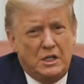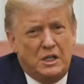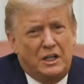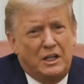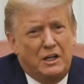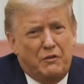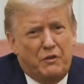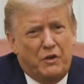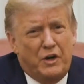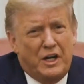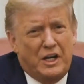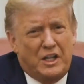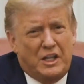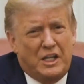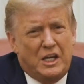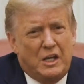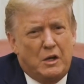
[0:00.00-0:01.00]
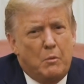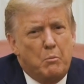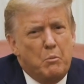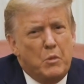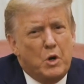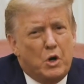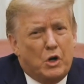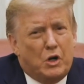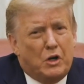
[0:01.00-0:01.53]
delivering the
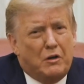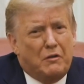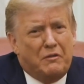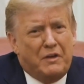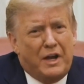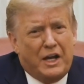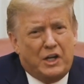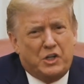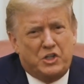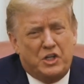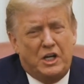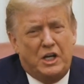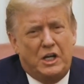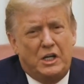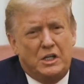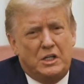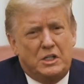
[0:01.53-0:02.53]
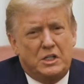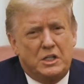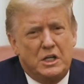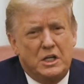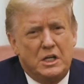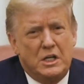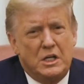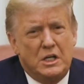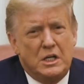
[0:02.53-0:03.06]
miracle vaccines,
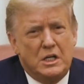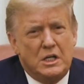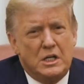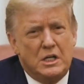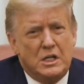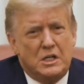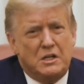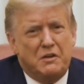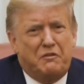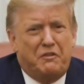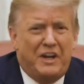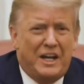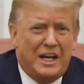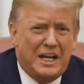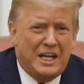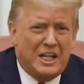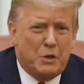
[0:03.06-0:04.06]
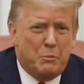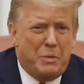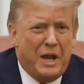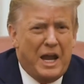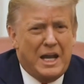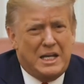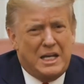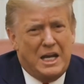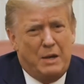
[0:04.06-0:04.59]
defeating the
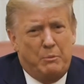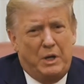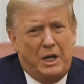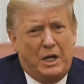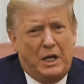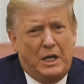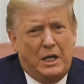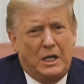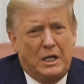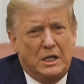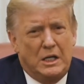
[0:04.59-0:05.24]
pandemic,